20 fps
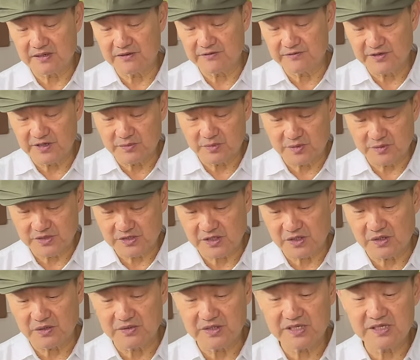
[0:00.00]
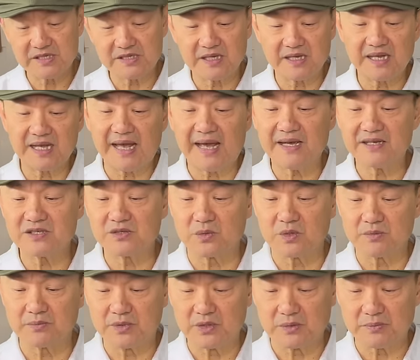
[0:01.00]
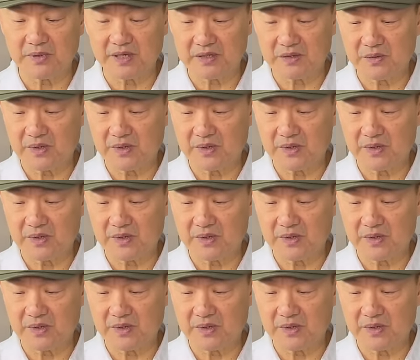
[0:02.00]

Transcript: Vibram sole. This is a Caswell boot, by the